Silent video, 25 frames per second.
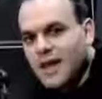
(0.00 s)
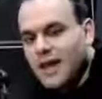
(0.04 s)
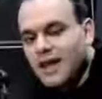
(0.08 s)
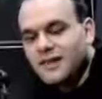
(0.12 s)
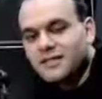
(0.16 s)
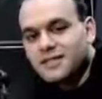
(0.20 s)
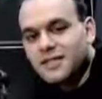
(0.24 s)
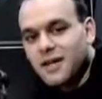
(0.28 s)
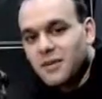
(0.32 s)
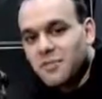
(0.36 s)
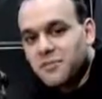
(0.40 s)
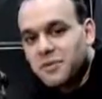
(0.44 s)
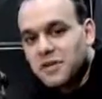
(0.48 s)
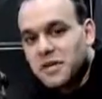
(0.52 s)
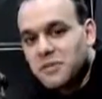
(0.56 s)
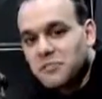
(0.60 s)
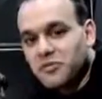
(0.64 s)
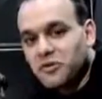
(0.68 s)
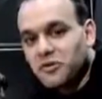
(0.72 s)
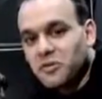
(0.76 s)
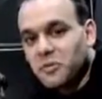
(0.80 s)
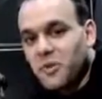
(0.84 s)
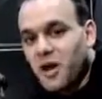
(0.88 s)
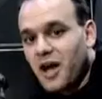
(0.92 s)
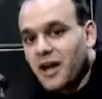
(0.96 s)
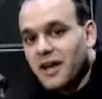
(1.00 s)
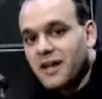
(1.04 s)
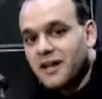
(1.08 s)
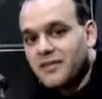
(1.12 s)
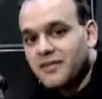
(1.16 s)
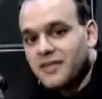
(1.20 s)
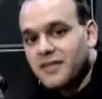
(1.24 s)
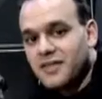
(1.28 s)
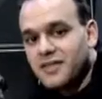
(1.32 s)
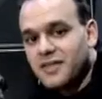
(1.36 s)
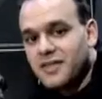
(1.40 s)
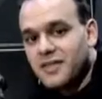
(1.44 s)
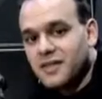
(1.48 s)
Now, some people might
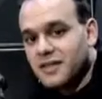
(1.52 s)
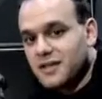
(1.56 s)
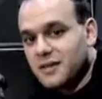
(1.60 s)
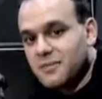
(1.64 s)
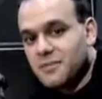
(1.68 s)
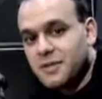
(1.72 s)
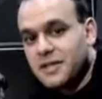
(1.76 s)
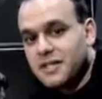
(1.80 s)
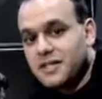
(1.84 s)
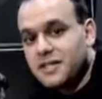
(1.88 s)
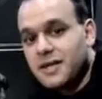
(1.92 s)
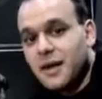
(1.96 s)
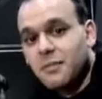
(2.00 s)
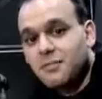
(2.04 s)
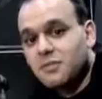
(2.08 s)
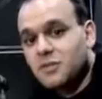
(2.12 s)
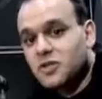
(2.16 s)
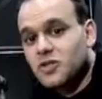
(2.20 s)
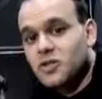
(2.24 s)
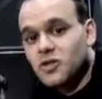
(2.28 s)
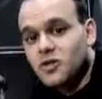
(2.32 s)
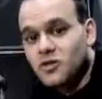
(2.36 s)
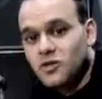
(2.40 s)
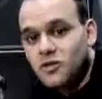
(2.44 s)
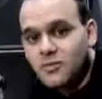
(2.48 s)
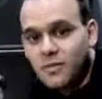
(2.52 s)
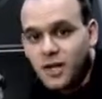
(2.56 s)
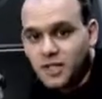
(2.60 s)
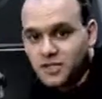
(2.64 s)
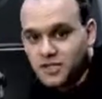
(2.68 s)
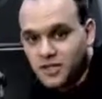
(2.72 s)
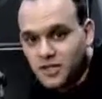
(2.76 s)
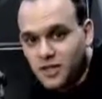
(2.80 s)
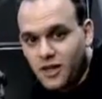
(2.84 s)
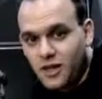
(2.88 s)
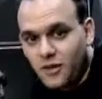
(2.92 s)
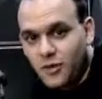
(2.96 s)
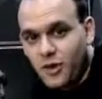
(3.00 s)
even think it picks up too
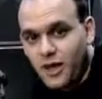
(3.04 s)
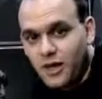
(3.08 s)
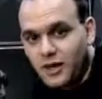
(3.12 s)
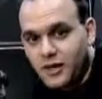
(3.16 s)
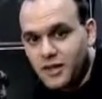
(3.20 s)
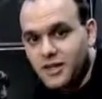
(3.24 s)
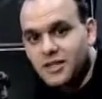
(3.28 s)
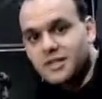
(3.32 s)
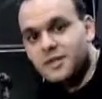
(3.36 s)
much low end,